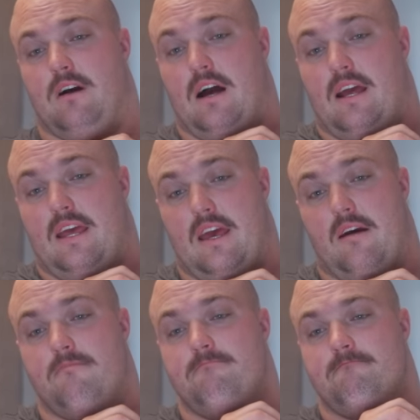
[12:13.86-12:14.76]
I
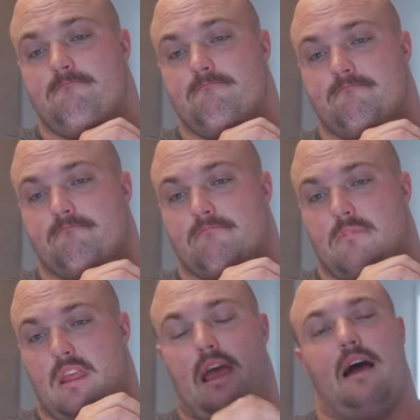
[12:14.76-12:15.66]
am
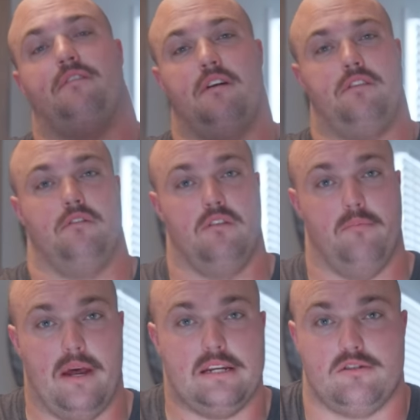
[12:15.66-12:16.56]
halfway through the
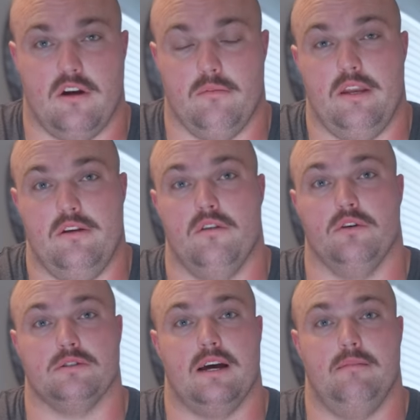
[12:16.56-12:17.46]
best strongman year of
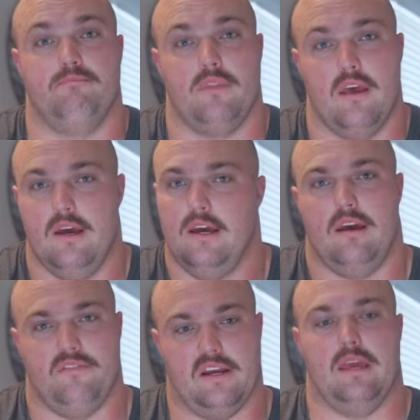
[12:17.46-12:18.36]
all time.
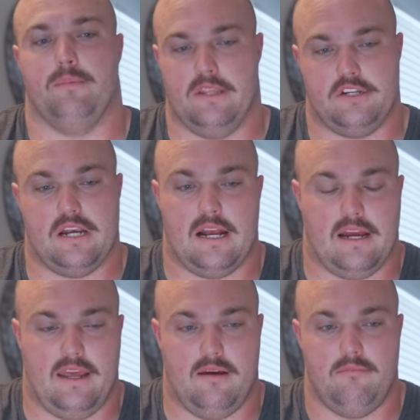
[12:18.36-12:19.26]
If I keep on the track
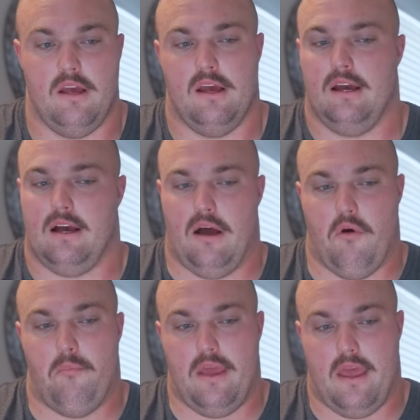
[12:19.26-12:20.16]
I am, I
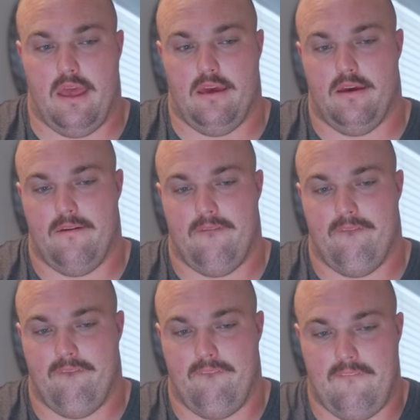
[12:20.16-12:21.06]
will be
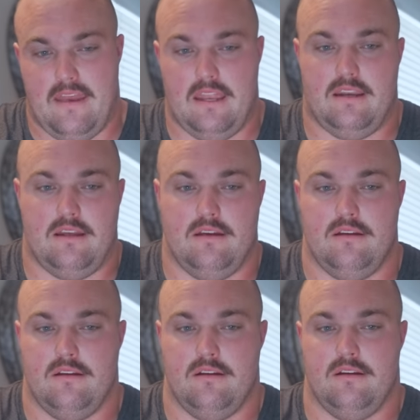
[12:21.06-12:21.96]
in
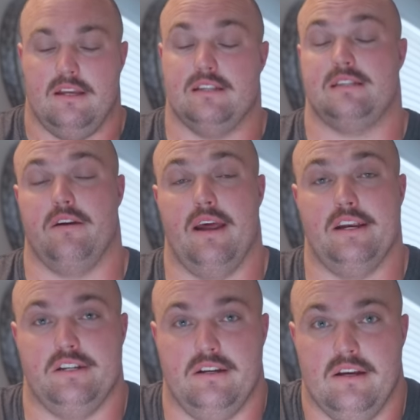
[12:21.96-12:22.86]

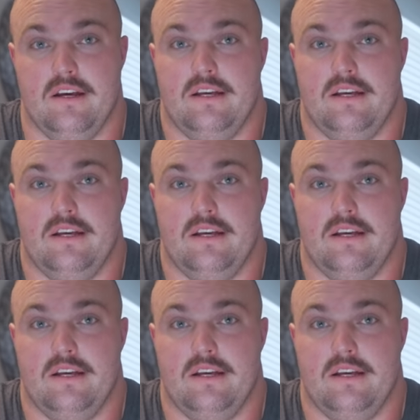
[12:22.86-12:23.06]
consideration